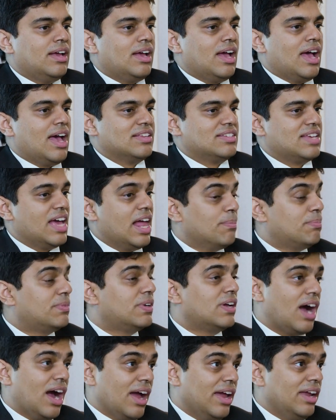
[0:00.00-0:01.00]
has helped
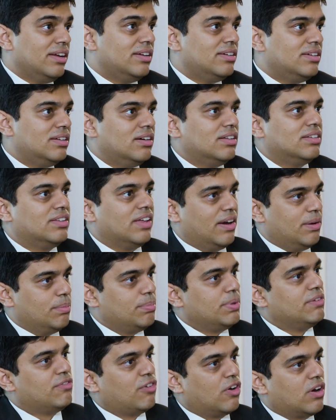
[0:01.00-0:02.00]
guide
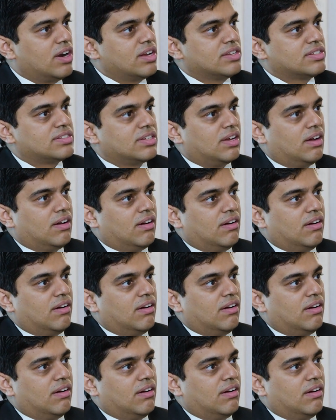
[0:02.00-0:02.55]
therapy for us